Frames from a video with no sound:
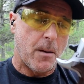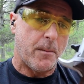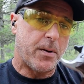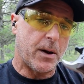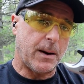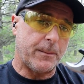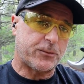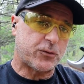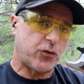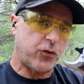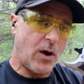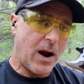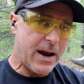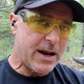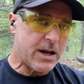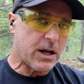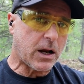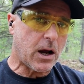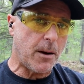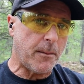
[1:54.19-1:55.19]
But I'm
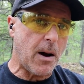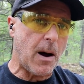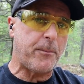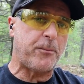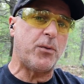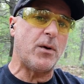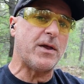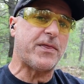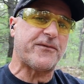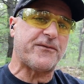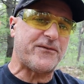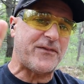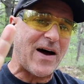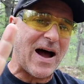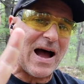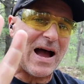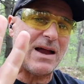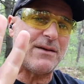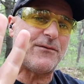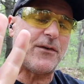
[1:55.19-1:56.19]
trying to come up with
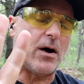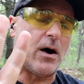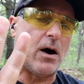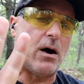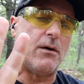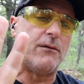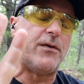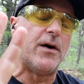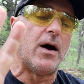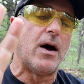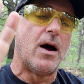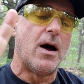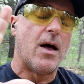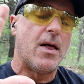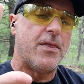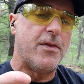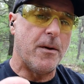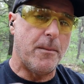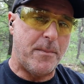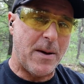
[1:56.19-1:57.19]
5 of
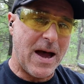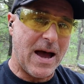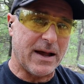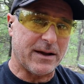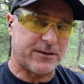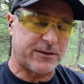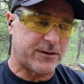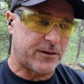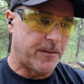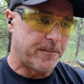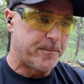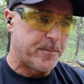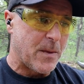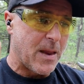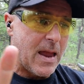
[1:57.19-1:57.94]
the best.